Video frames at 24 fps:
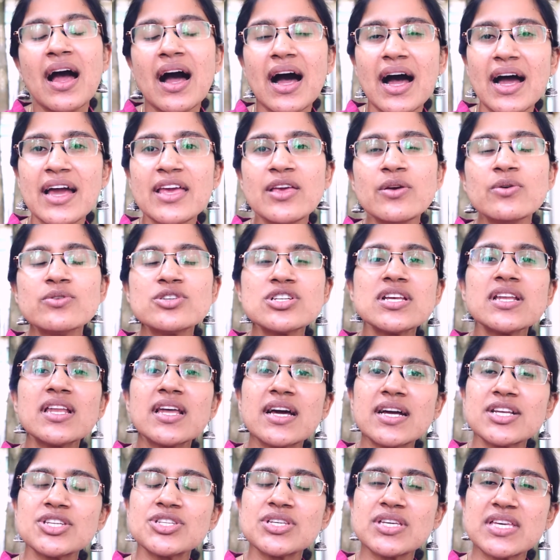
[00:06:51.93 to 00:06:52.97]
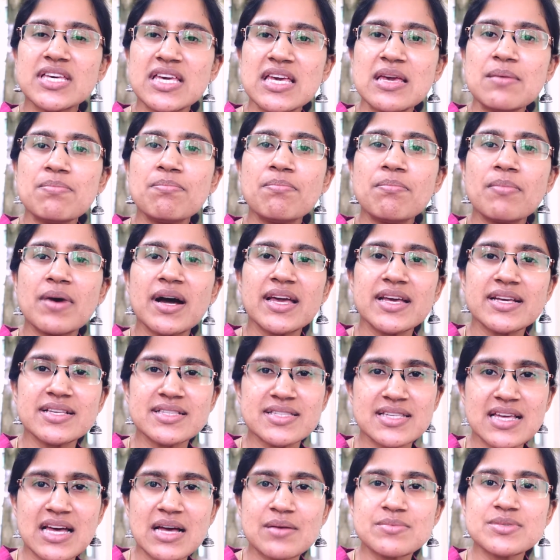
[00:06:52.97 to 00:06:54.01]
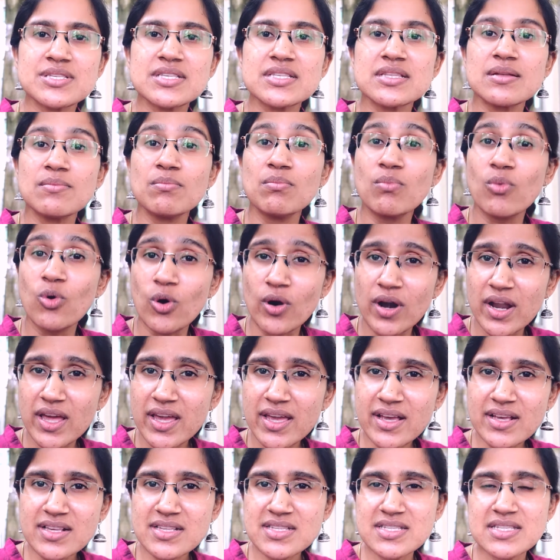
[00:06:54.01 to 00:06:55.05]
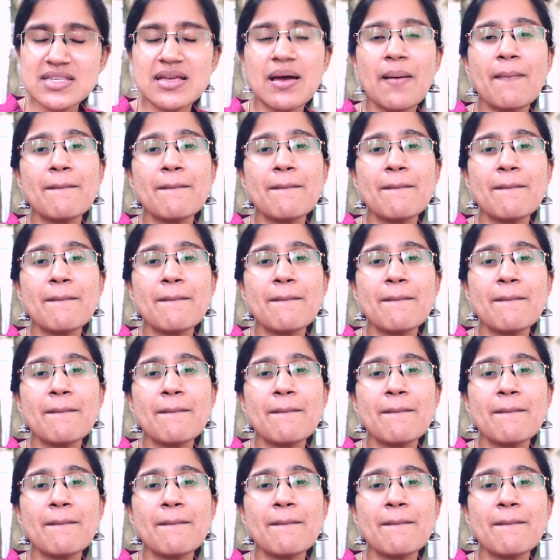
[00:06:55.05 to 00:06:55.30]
I usually like to keep my exams in the mornings,